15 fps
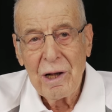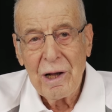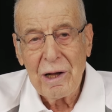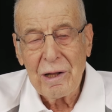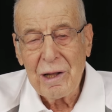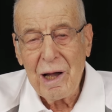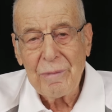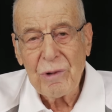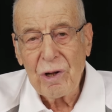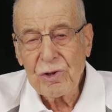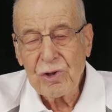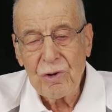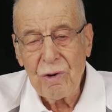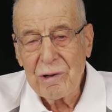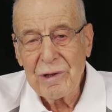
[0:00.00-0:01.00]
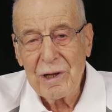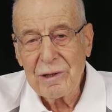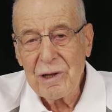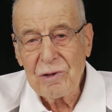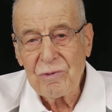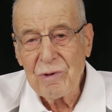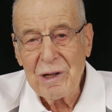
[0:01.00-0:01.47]
And I'm not sure that
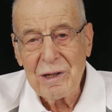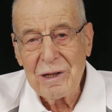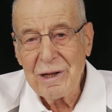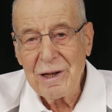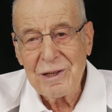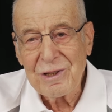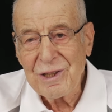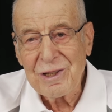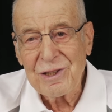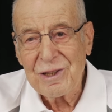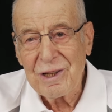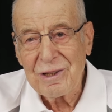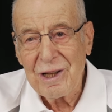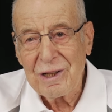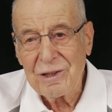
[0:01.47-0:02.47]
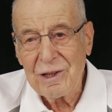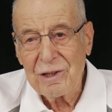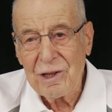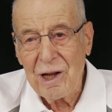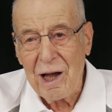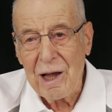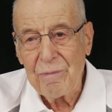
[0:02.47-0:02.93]
it really existed at the
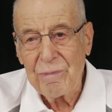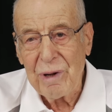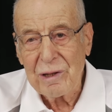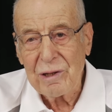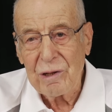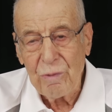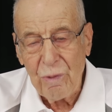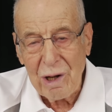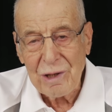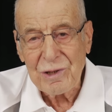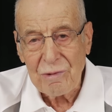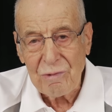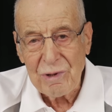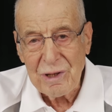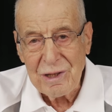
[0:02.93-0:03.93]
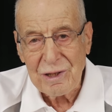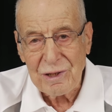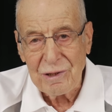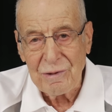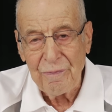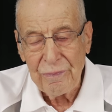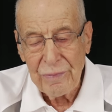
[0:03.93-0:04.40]
time, but it was a
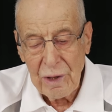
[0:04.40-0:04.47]
reason.